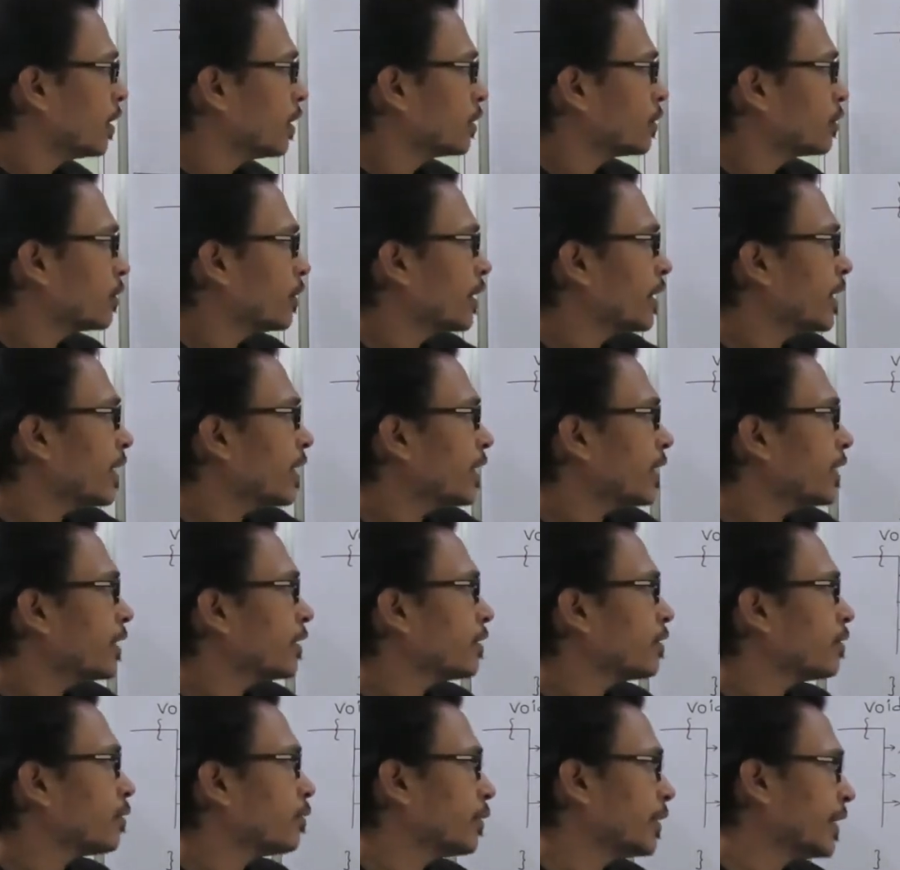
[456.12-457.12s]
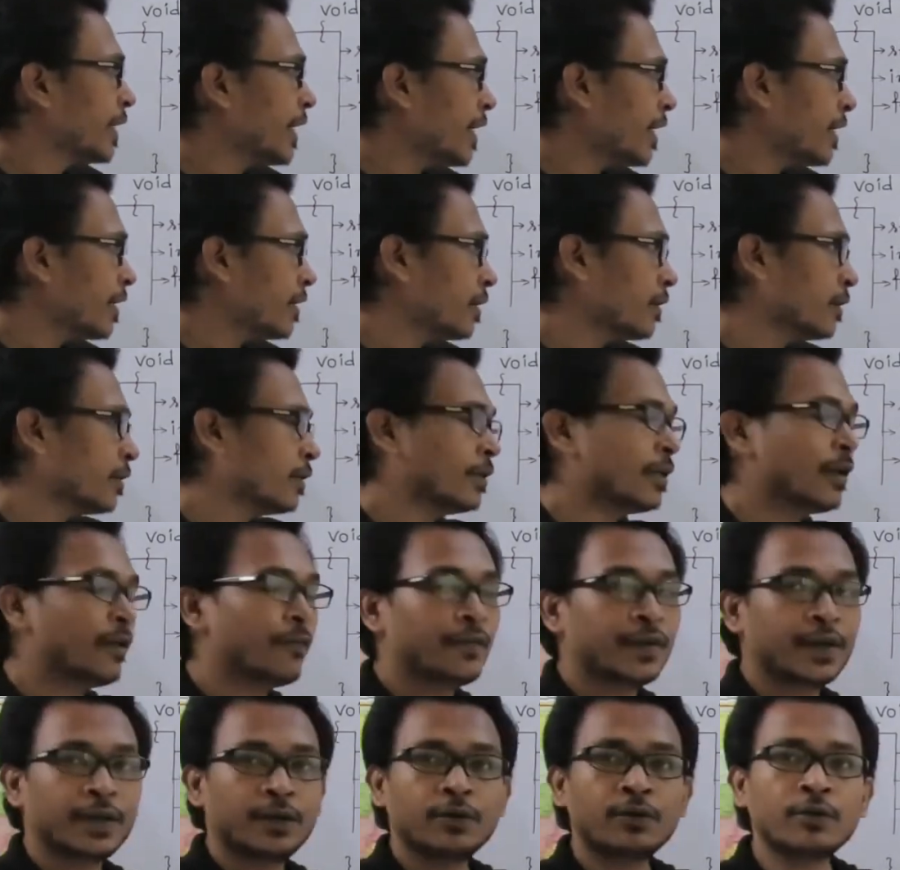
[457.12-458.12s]
so here we get the
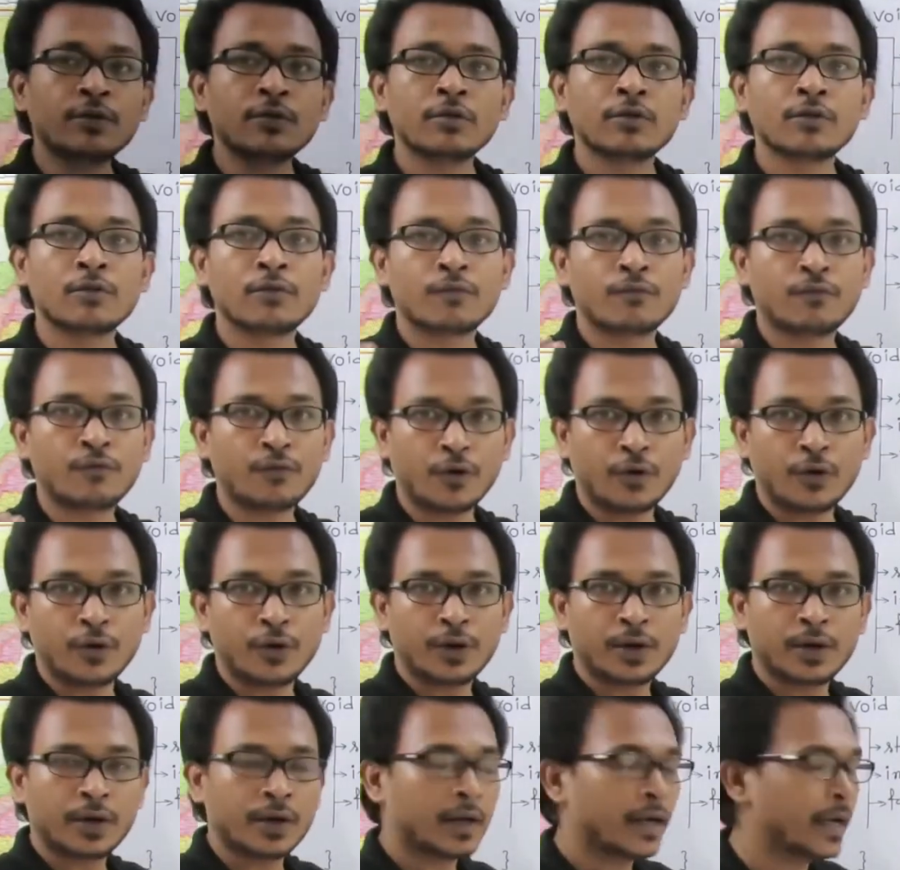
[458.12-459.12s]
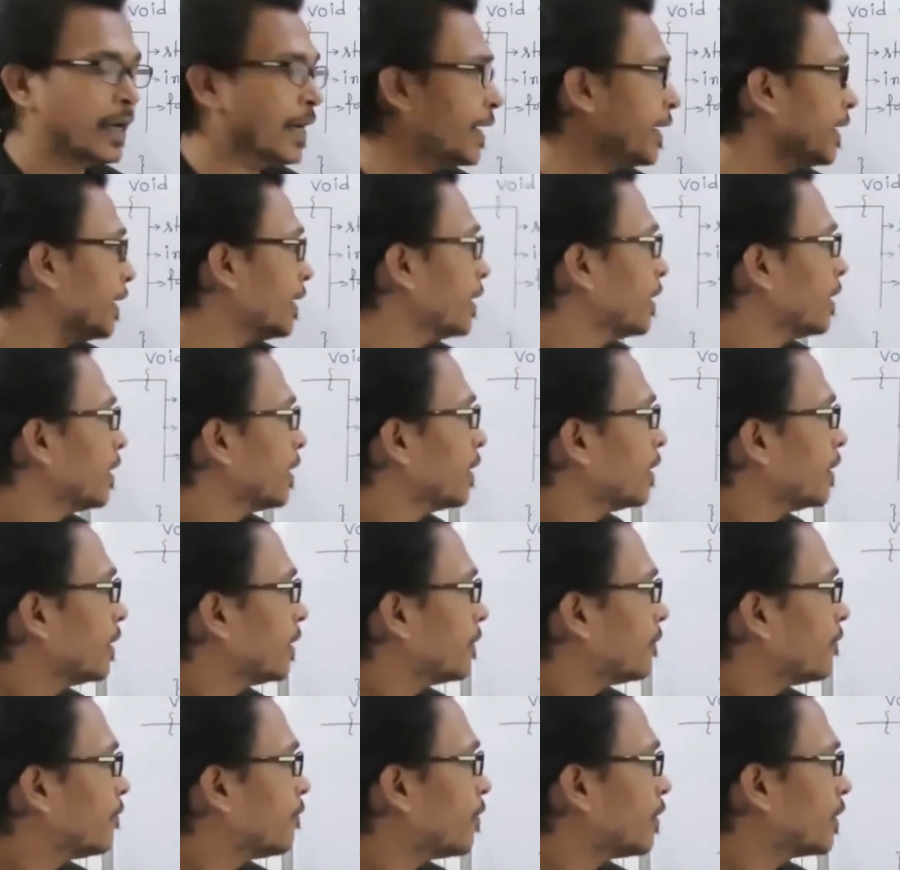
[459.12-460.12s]
value 4, and
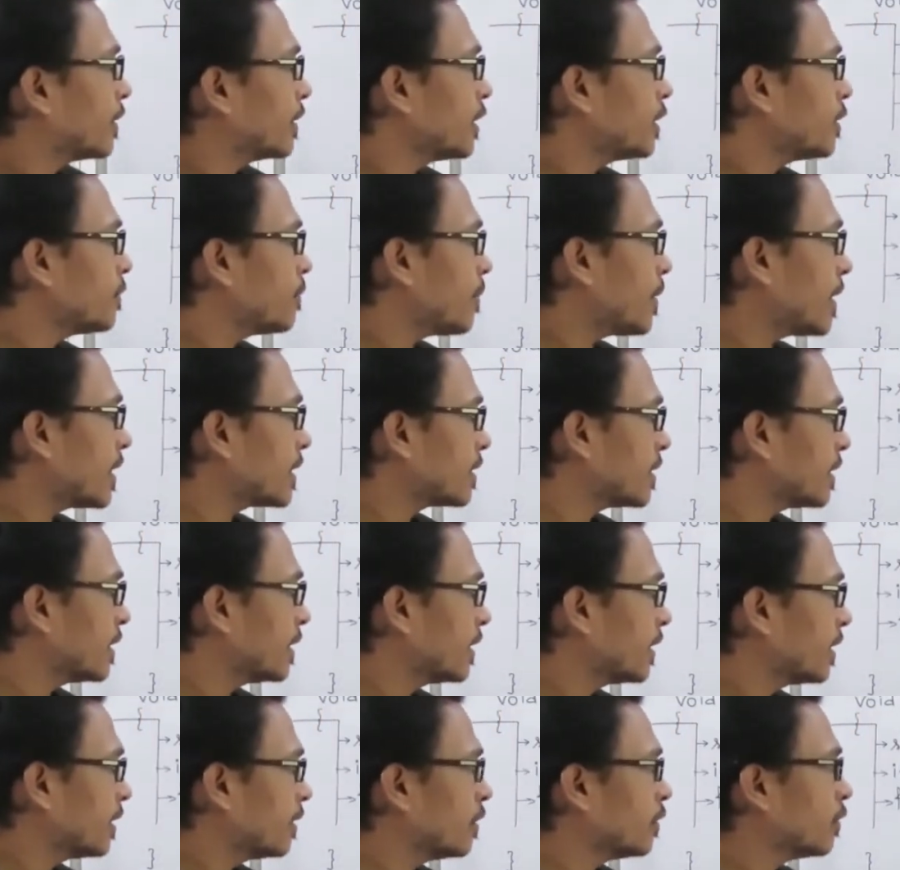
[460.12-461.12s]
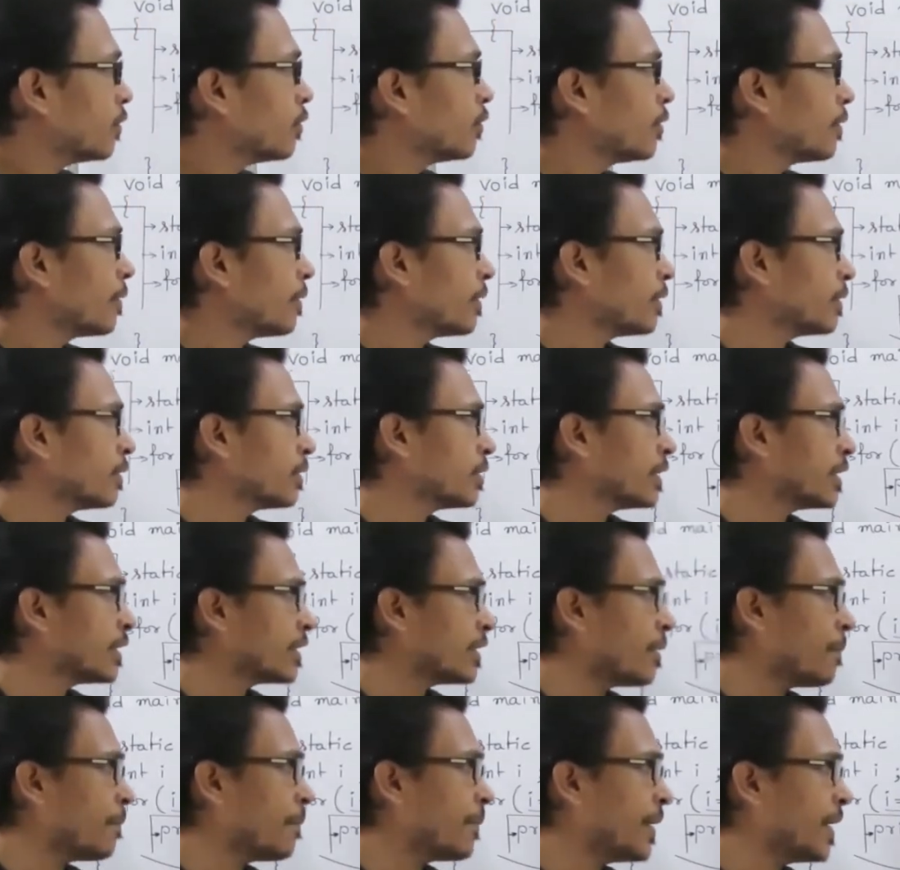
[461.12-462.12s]
for this %d
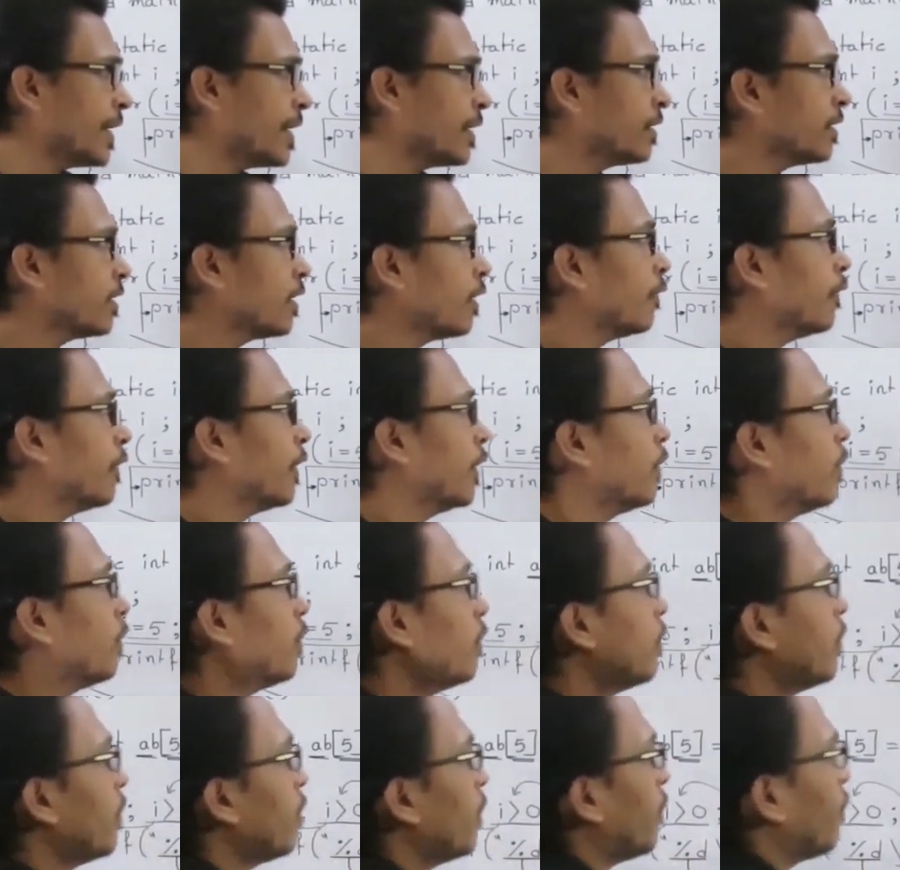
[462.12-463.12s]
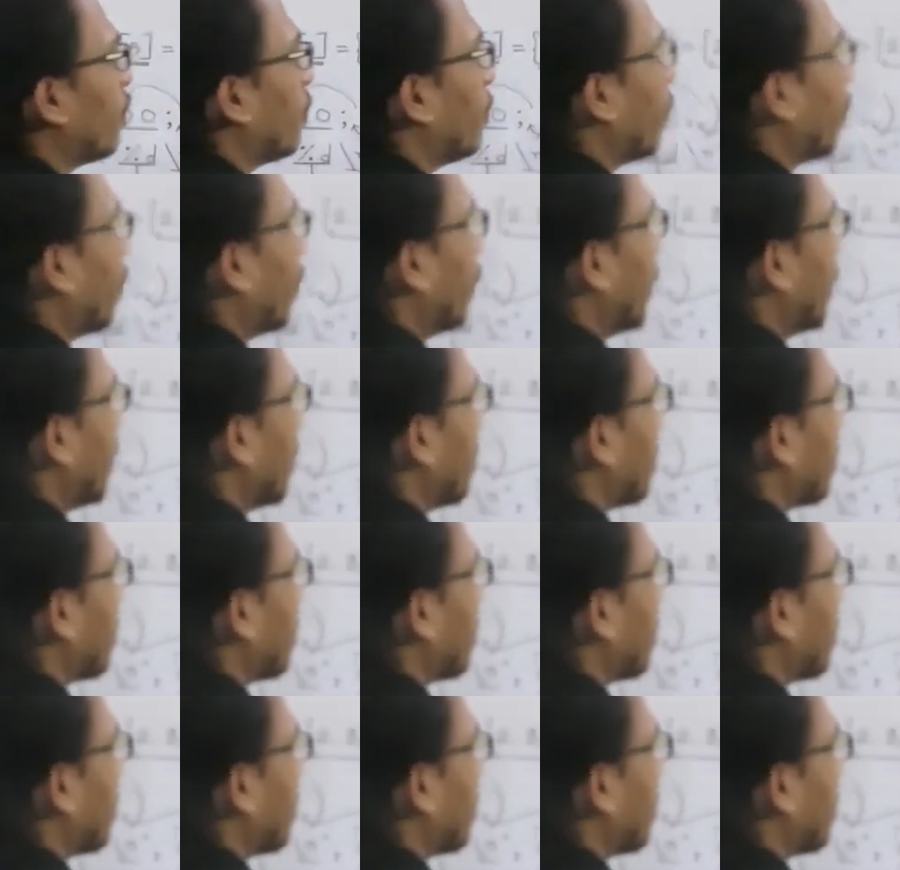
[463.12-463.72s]
system print the value 4,